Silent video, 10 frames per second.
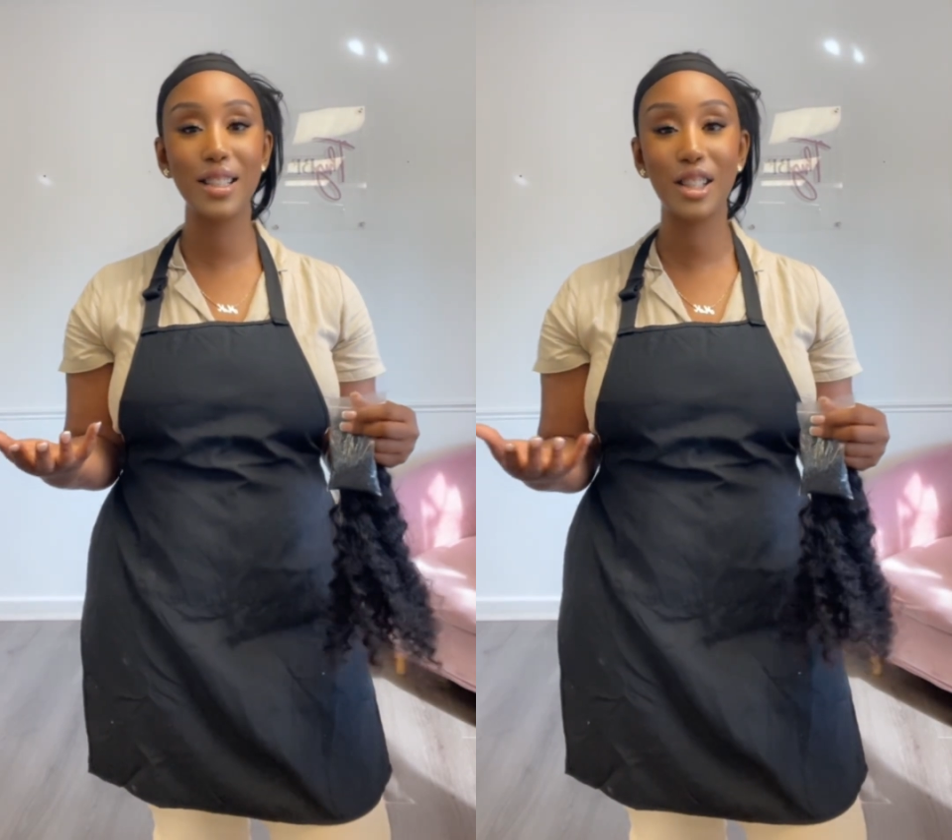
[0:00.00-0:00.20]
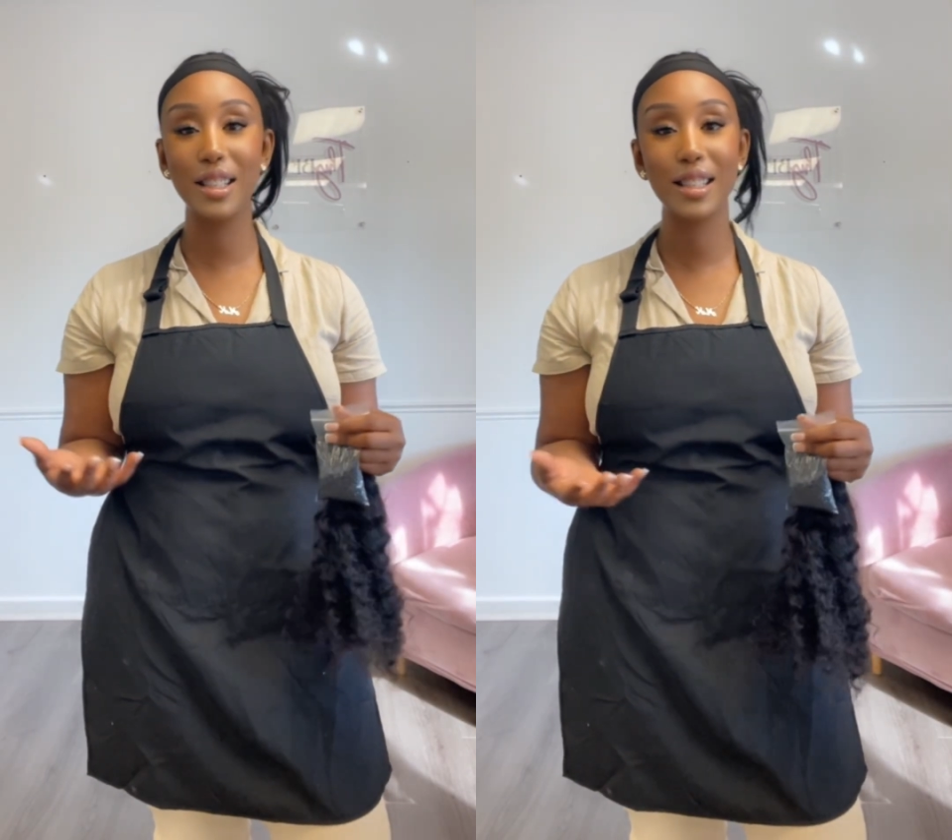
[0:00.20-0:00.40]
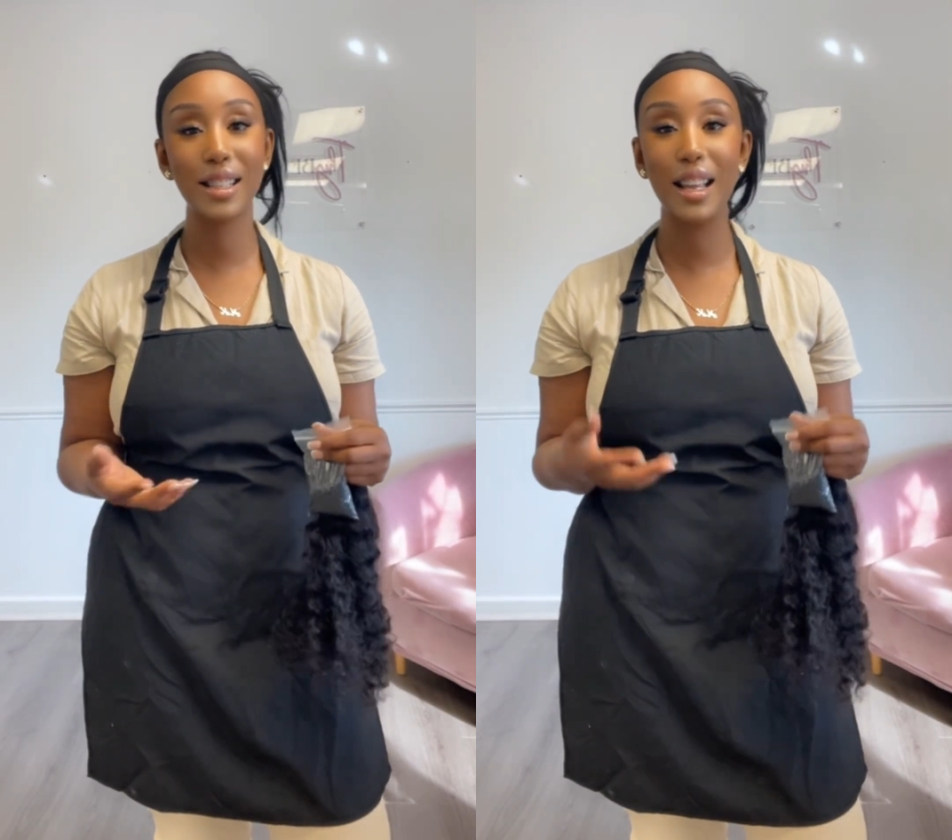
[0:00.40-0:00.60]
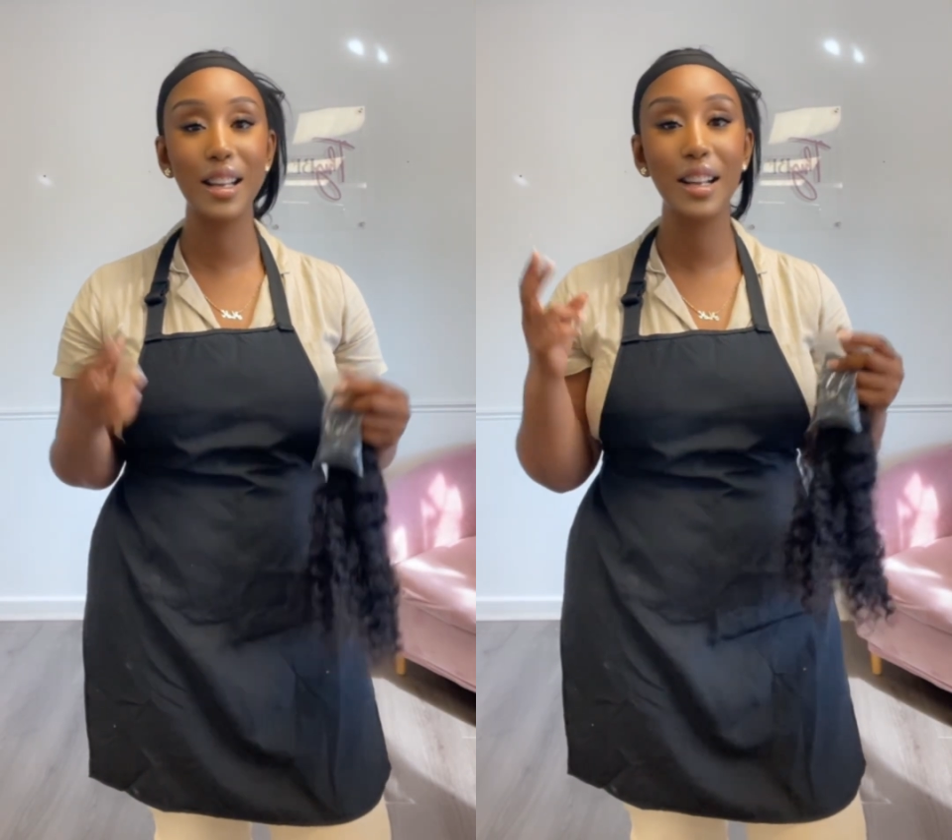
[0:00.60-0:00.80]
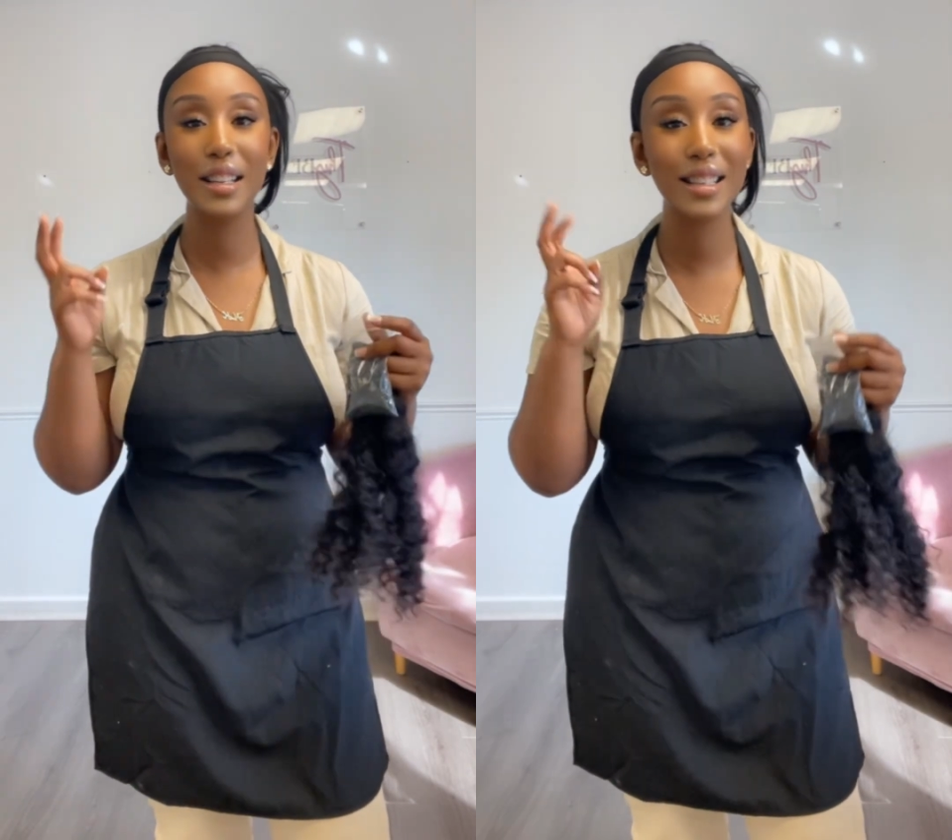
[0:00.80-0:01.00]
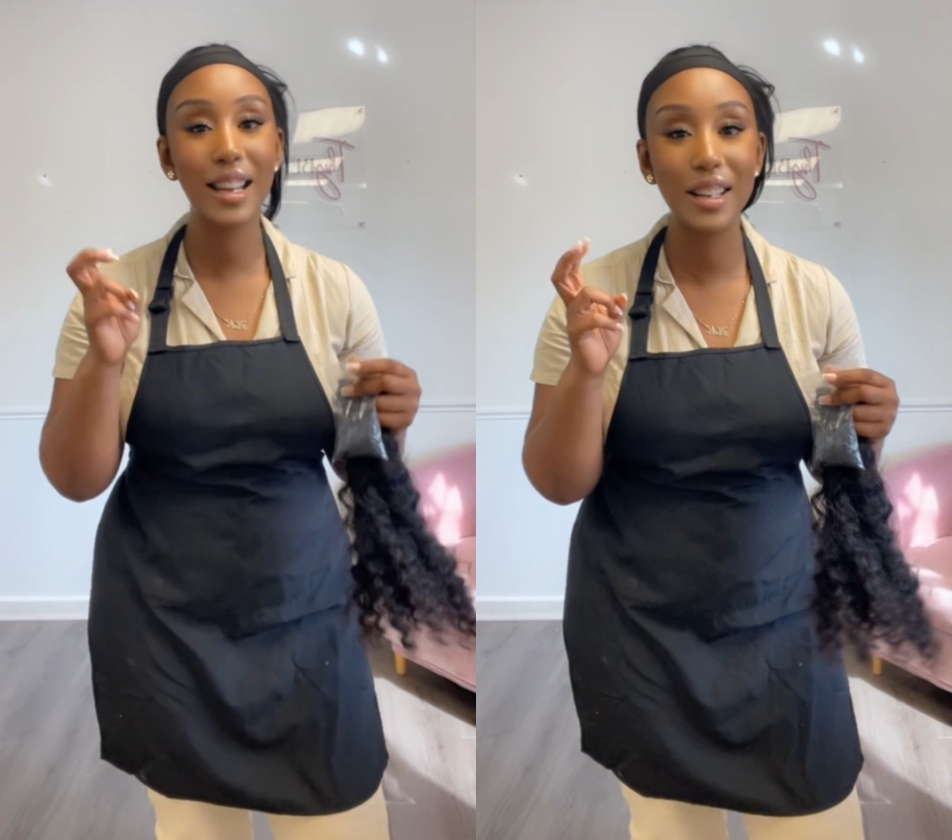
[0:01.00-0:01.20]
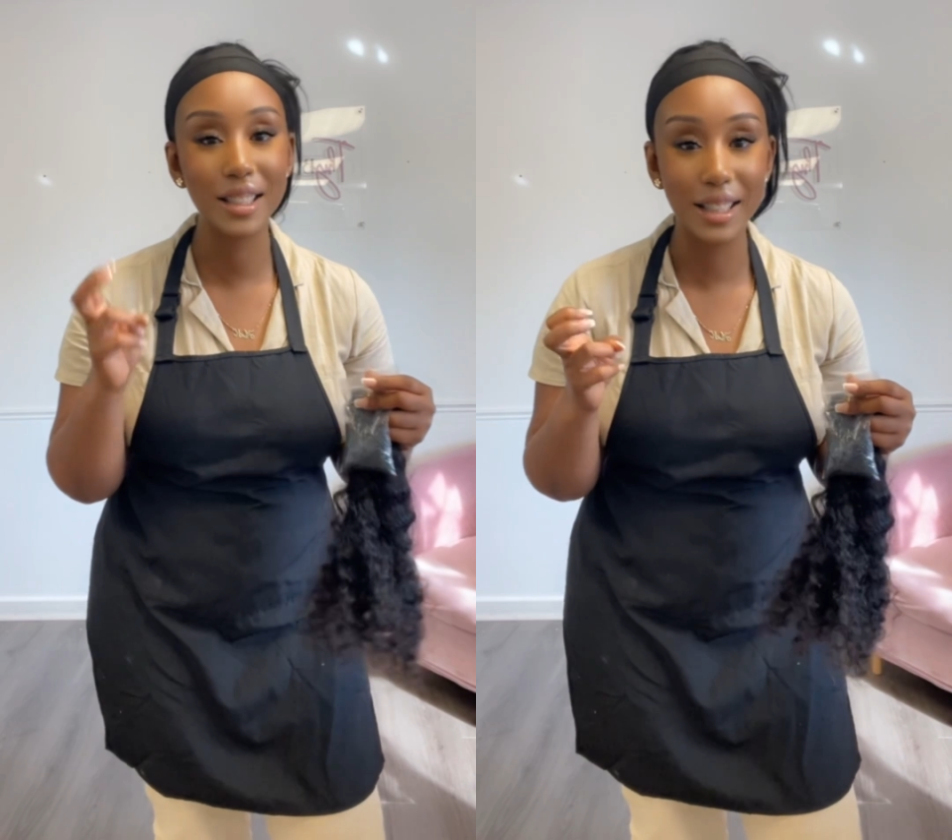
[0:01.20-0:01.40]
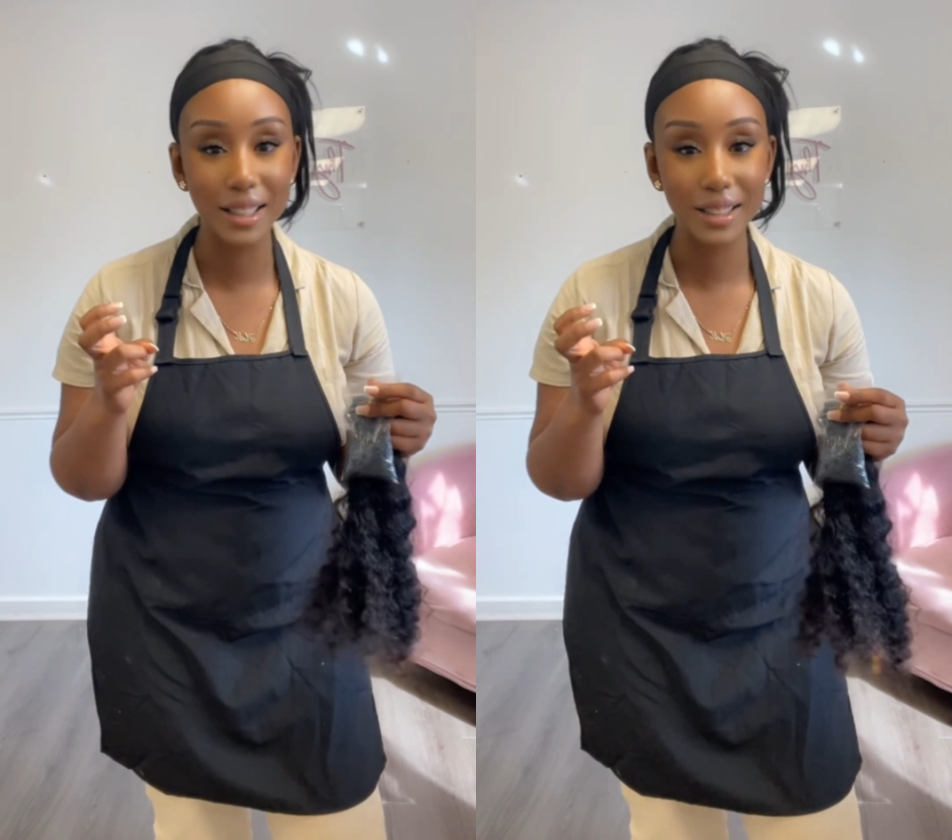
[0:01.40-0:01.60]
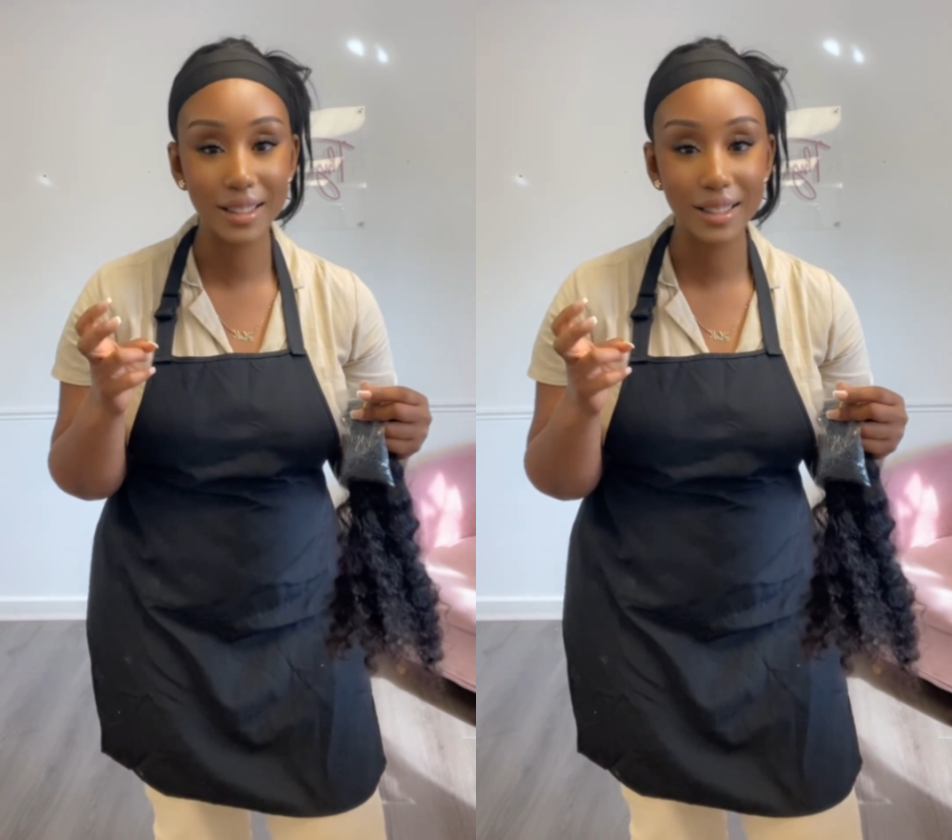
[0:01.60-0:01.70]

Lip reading: just like keratin.